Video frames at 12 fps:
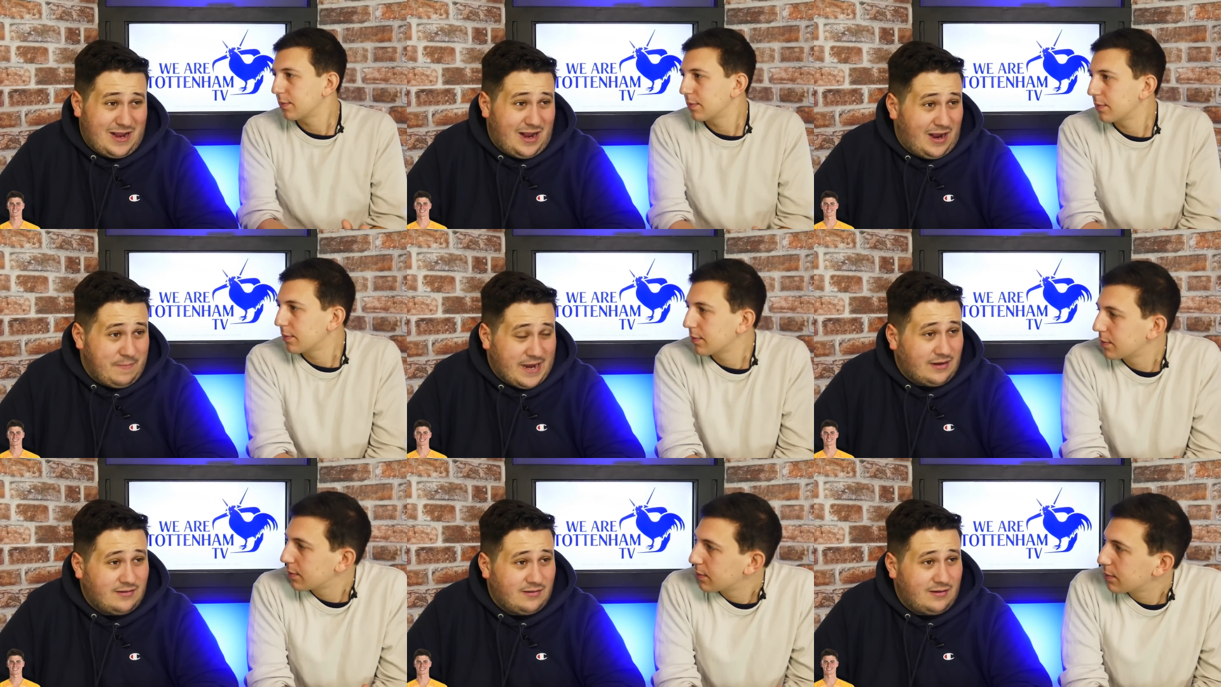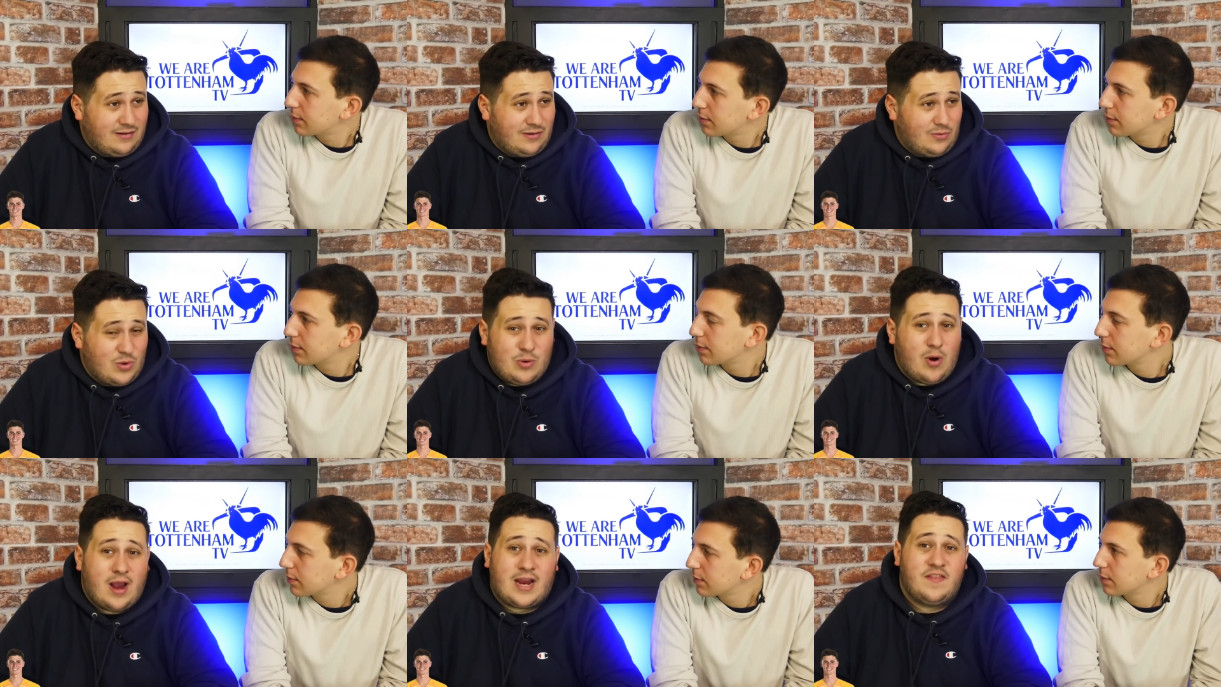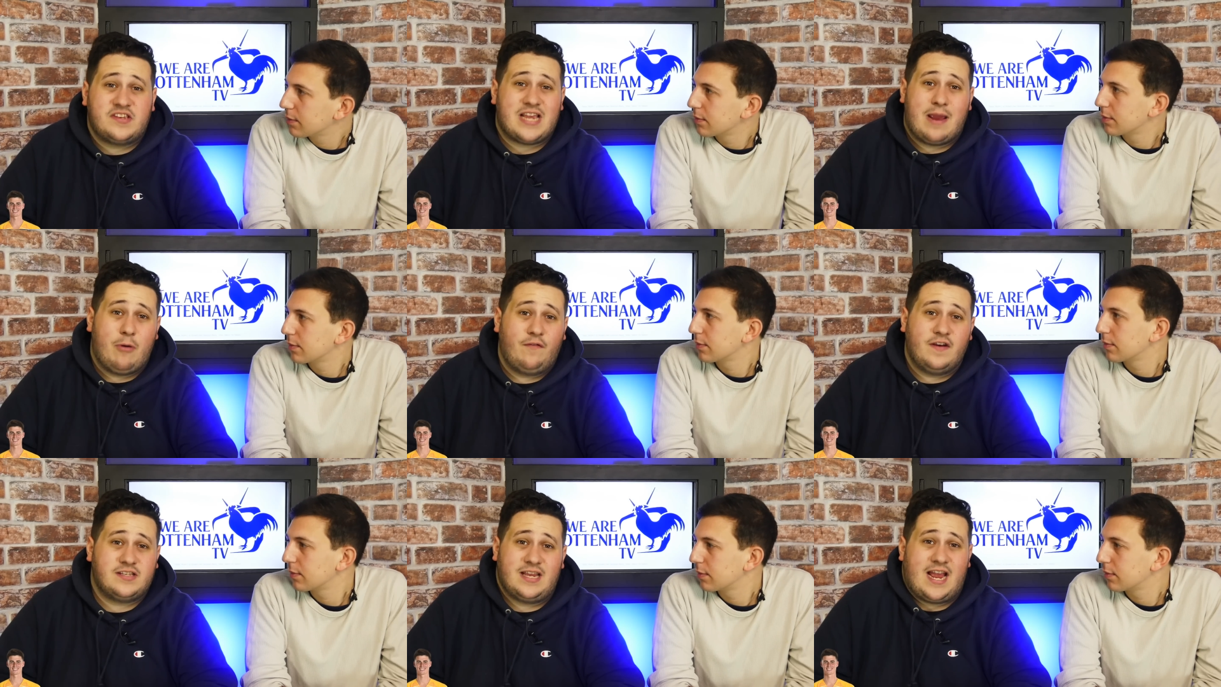Speaker 1: I mean, we work in the same
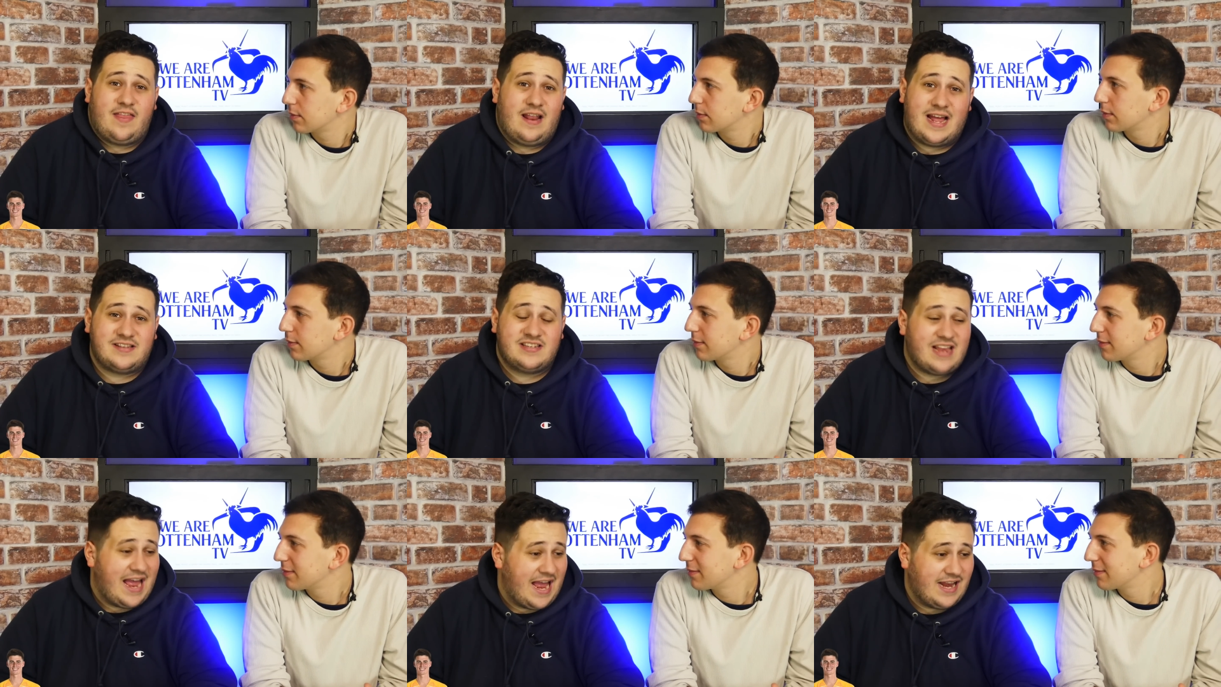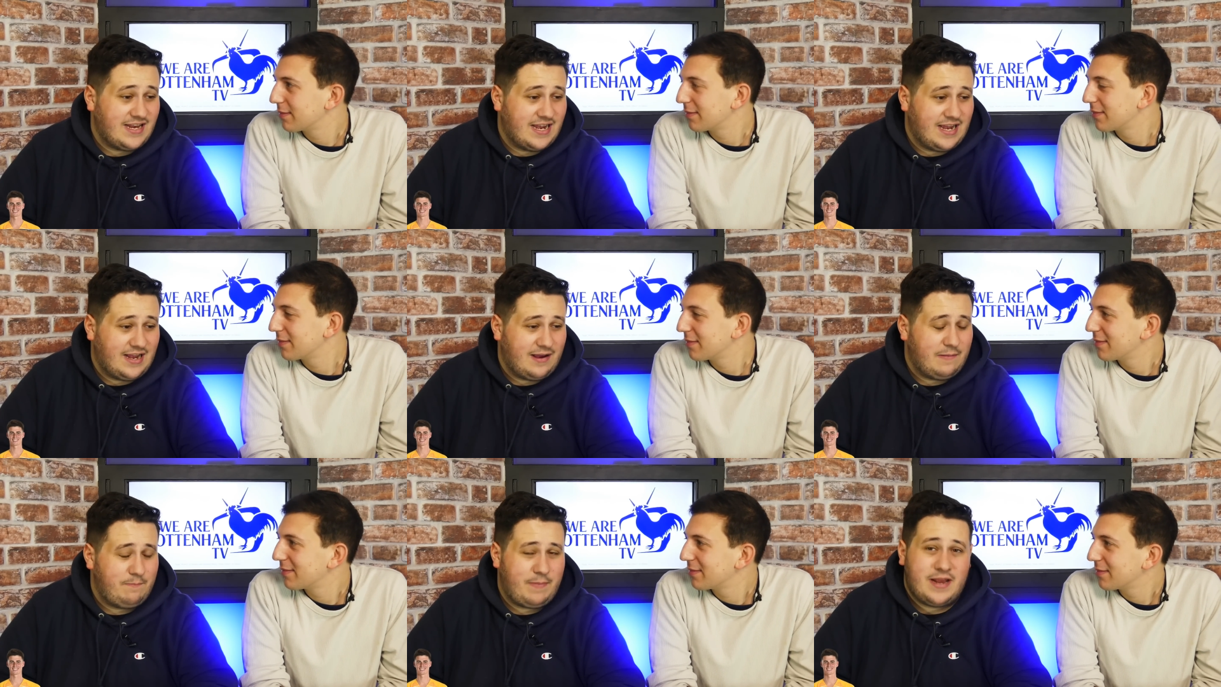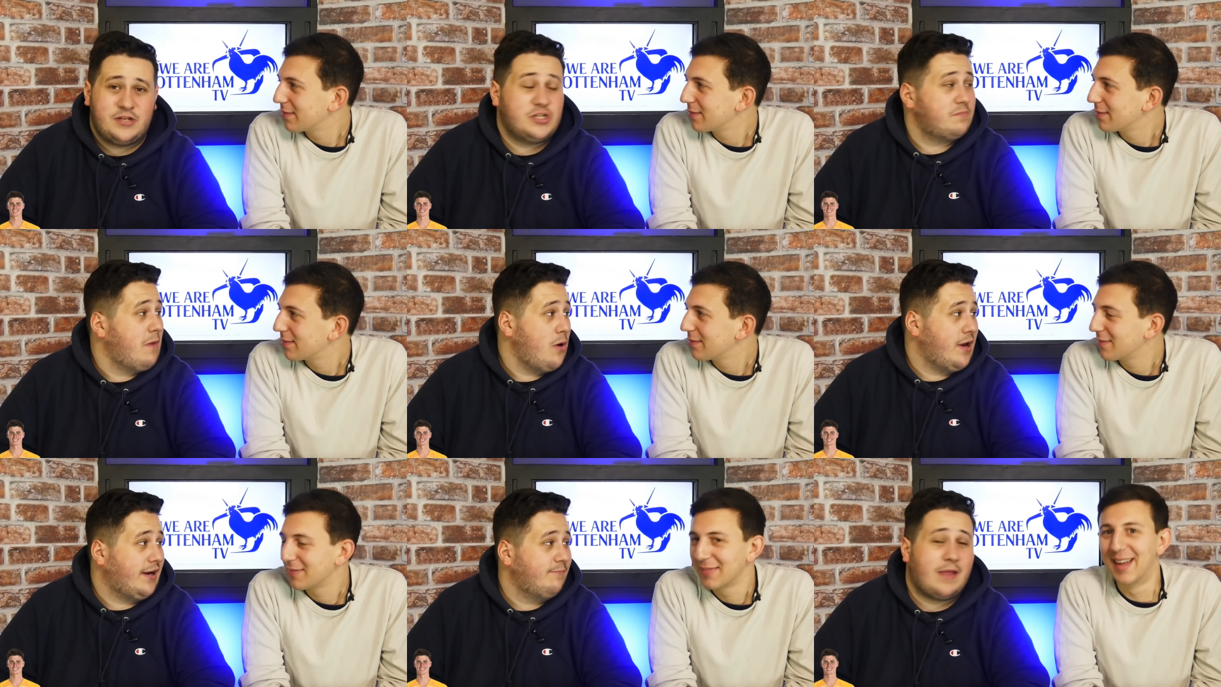office together, lads, and uh, Ben's just
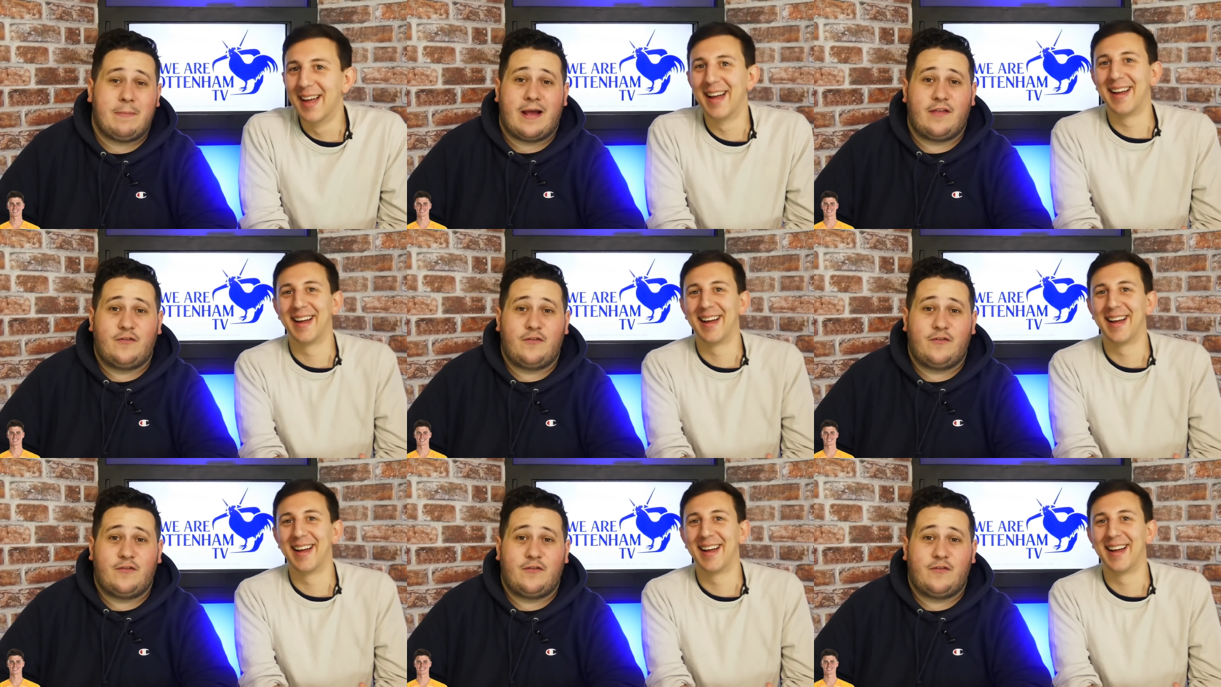moaning about the